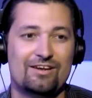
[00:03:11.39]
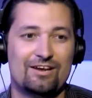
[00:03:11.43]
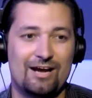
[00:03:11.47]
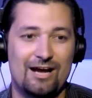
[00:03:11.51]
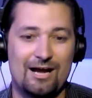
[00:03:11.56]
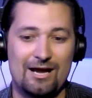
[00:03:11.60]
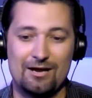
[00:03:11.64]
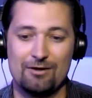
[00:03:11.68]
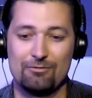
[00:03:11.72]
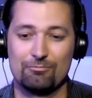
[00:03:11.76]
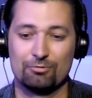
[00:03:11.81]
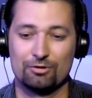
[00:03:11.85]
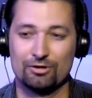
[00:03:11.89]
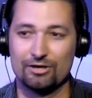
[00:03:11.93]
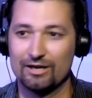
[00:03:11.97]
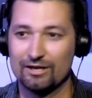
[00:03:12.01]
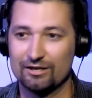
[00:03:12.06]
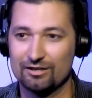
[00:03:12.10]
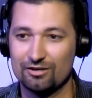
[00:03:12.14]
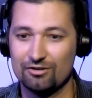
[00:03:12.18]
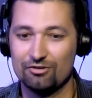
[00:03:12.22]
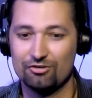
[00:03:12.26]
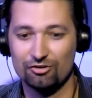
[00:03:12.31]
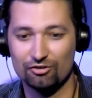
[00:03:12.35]
uh, we're not
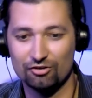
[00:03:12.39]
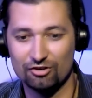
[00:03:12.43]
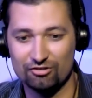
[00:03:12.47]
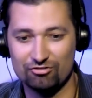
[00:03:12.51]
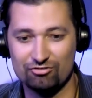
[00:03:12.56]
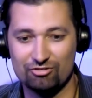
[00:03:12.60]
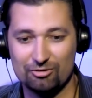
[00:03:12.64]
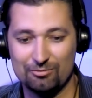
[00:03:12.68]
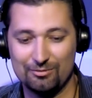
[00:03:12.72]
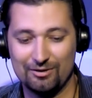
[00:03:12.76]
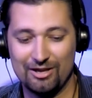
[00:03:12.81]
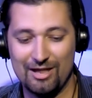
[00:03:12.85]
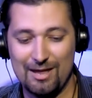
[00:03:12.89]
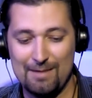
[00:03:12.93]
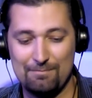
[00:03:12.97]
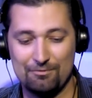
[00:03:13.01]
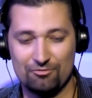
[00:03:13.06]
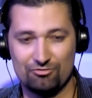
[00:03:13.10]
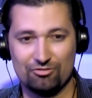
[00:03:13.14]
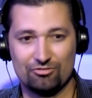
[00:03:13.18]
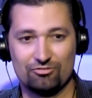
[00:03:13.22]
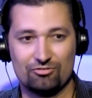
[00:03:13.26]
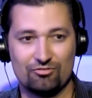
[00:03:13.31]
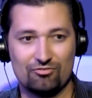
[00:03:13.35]
going to do listener mail
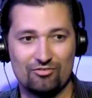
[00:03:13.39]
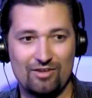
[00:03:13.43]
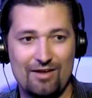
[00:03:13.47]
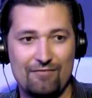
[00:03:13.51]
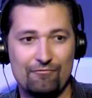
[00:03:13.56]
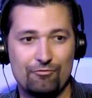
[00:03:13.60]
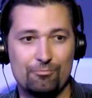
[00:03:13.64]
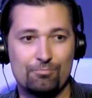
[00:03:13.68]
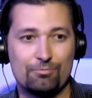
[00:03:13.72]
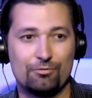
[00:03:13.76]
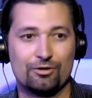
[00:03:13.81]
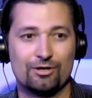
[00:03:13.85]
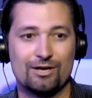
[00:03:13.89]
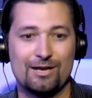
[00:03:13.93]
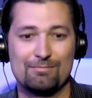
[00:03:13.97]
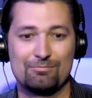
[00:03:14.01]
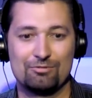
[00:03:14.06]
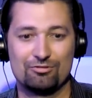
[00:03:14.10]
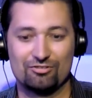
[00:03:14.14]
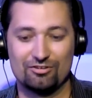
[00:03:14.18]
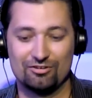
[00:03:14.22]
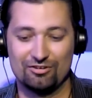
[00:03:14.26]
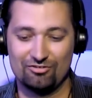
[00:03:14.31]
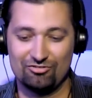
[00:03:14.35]
episodes of Life Report. I'm
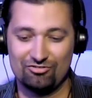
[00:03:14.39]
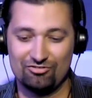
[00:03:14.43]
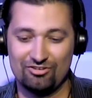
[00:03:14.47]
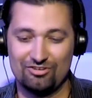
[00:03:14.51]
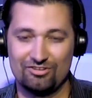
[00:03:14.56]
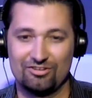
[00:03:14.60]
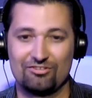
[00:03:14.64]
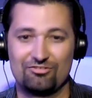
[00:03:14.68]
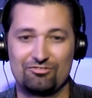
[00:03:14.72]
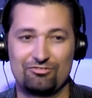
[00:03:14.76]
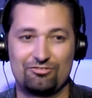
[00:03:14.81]
just going to sit in the